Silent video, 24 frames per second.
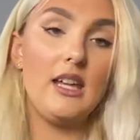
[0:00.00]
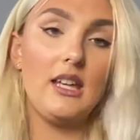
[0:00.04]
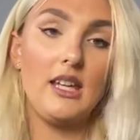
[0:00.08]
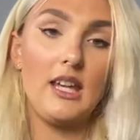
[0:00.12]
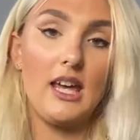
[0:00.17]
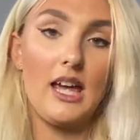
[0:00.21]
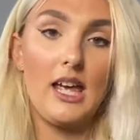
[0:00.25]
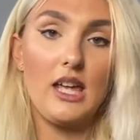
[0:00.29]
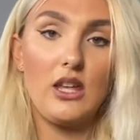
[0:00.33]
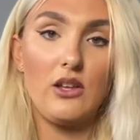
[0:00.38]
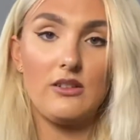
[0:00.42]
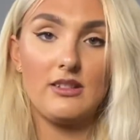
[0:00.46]

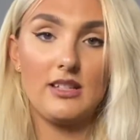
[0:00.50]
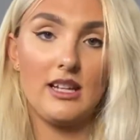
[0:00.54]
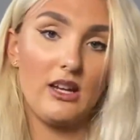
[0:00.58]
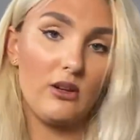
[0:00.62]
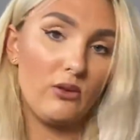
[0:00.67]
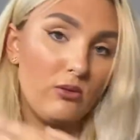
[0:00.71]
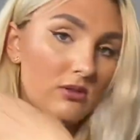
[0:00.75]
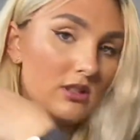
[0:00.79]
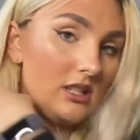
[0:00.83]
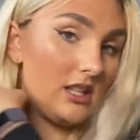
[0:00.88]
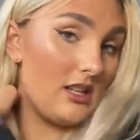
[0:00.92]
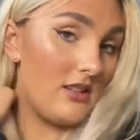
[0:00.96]
Get your
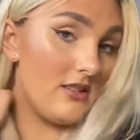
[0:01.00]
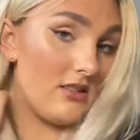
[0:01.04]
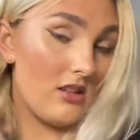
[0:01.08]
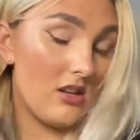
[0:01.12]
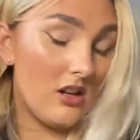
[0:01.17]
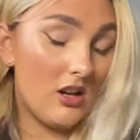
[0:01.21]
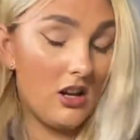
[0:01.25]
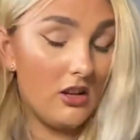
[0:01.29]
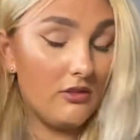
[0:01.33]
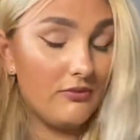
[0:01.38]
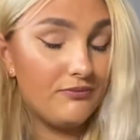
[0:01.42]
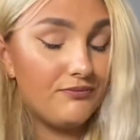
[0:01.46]
Tangle
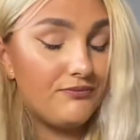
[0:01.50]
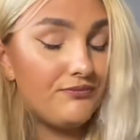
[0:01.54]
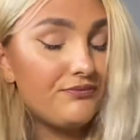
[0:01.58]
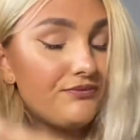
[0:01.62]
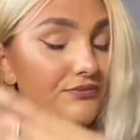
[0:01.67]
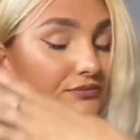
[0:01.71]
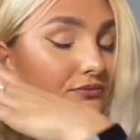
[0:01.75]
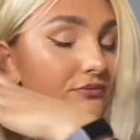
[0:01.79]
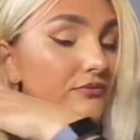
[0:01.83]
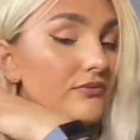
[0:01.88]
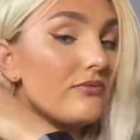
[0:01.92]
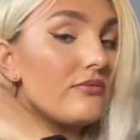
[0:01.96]
Teaser
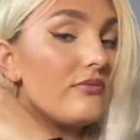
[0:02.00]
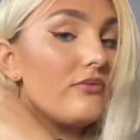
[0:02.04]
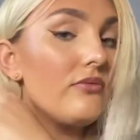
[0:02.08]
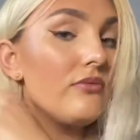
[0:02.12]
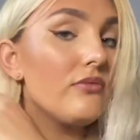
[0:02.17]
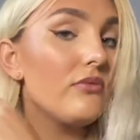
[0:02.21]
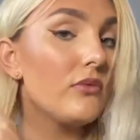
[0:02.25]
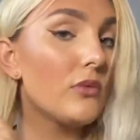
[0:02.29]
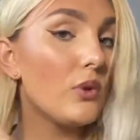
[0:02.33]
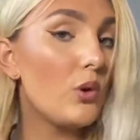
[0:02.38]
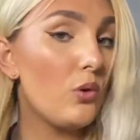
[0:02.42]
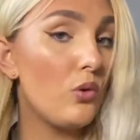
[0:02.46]

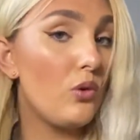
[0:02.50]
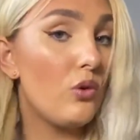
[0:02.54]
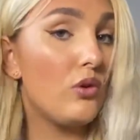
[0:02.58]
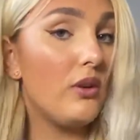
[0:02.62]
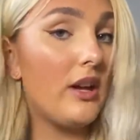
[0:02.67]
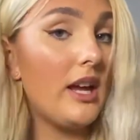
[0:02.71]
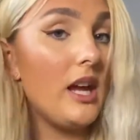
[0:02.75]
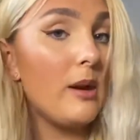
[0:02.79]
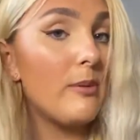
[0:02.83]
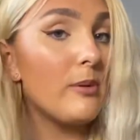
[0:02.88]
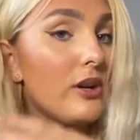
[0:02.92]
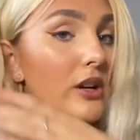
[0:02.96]
or
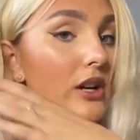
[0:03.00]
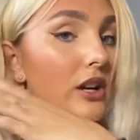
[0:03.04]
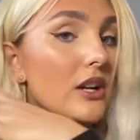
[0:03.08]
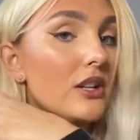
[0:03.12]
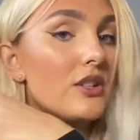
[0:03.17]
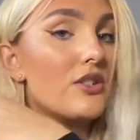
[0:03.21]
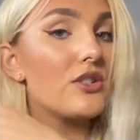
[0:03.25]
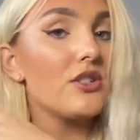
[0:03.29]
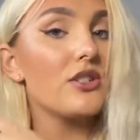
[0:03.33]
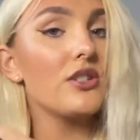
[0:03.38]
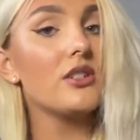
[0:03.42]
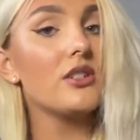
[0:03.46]
hairbrush